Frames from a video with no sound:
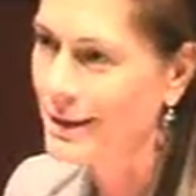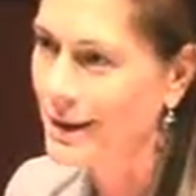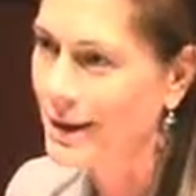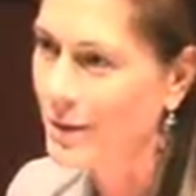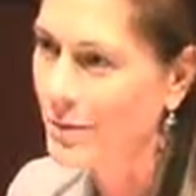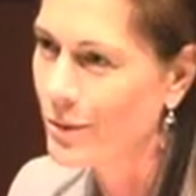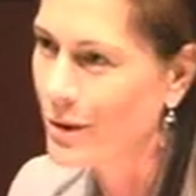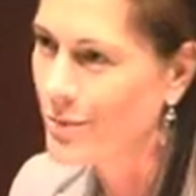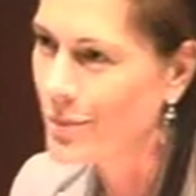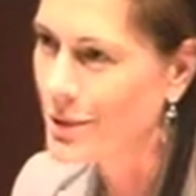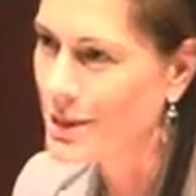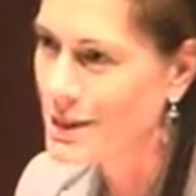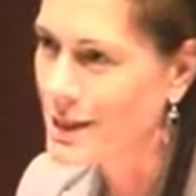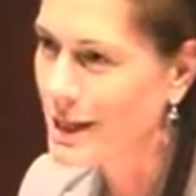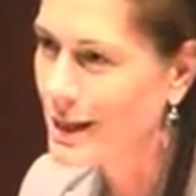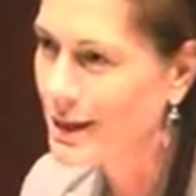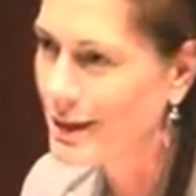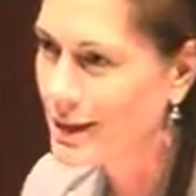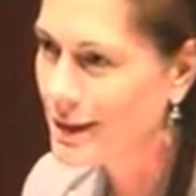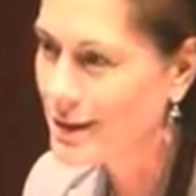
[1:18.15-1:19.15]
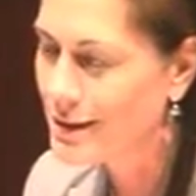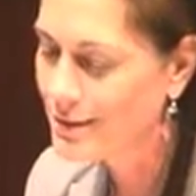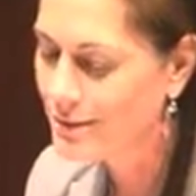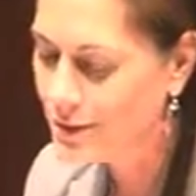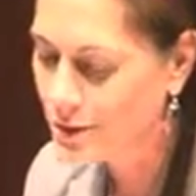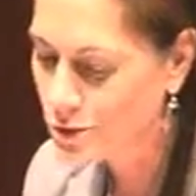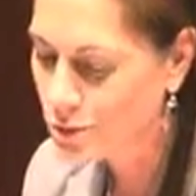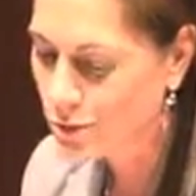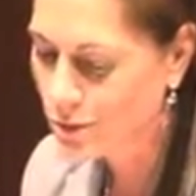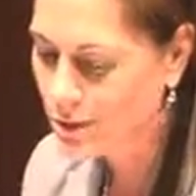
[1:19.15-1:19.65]
and represent
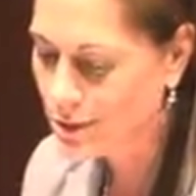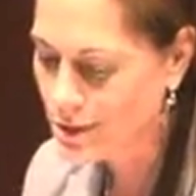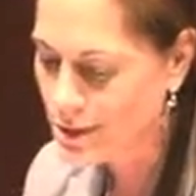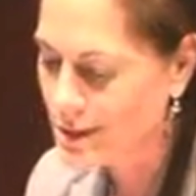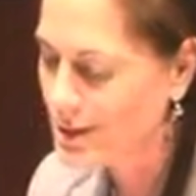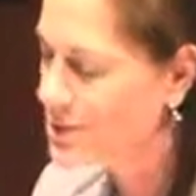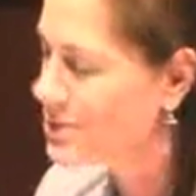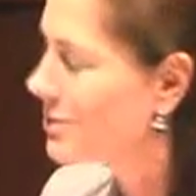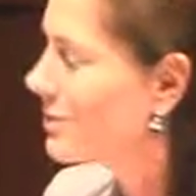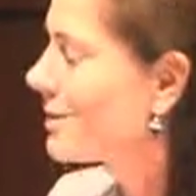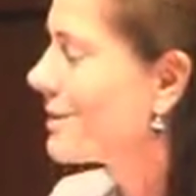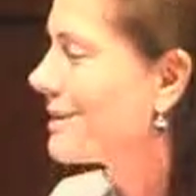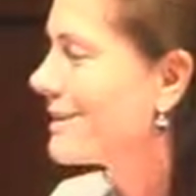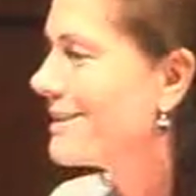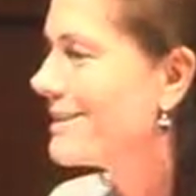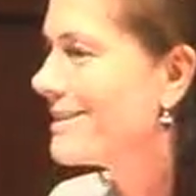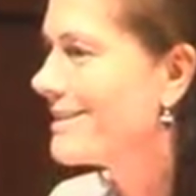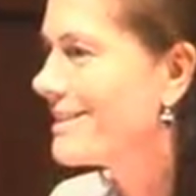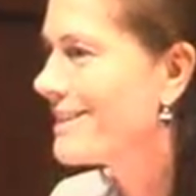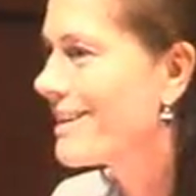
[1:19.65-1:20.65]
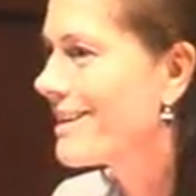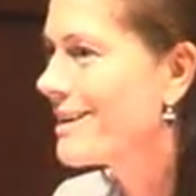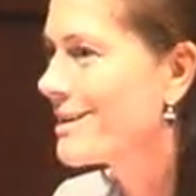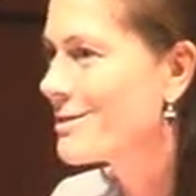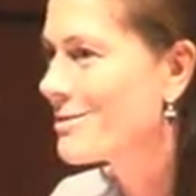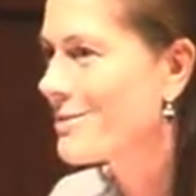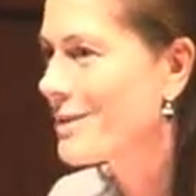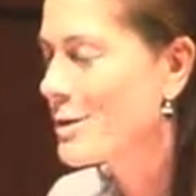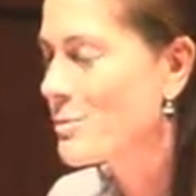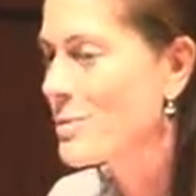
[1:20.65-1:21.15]
individuals, and certainly hard
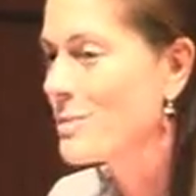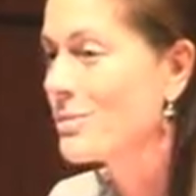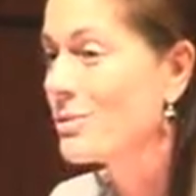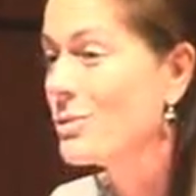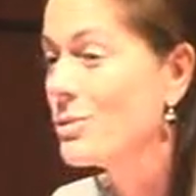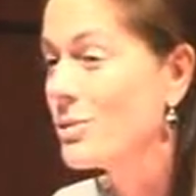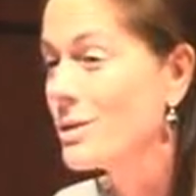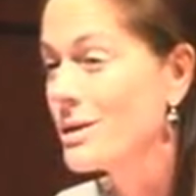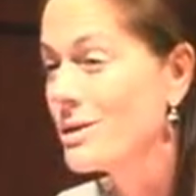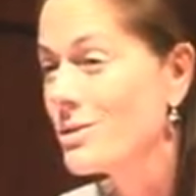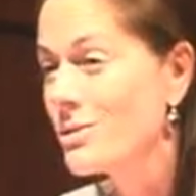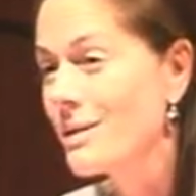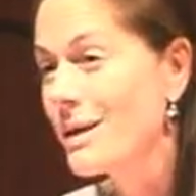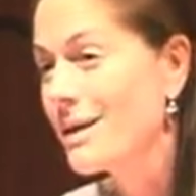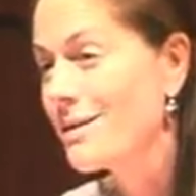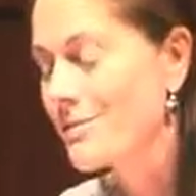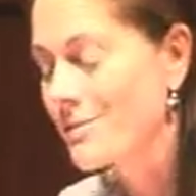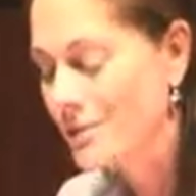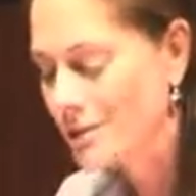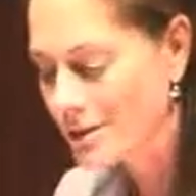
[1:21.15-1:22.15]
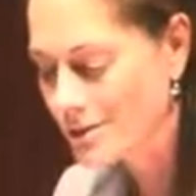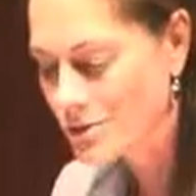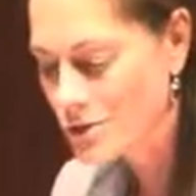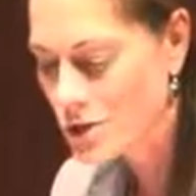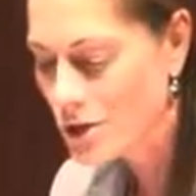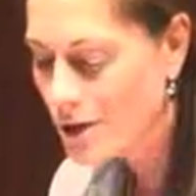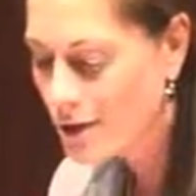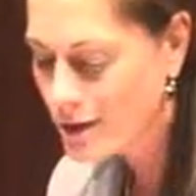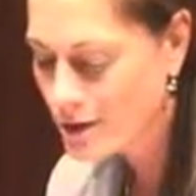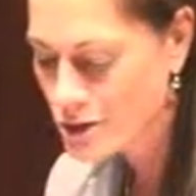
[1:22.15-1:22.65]
to find people who can do that free of
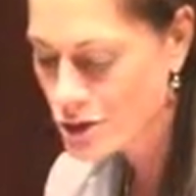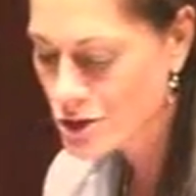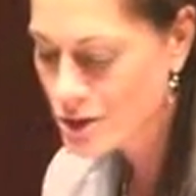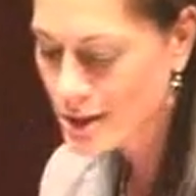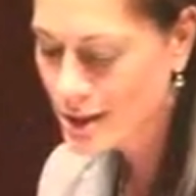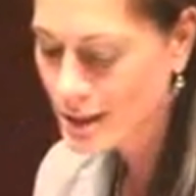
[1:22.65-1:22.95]
charge.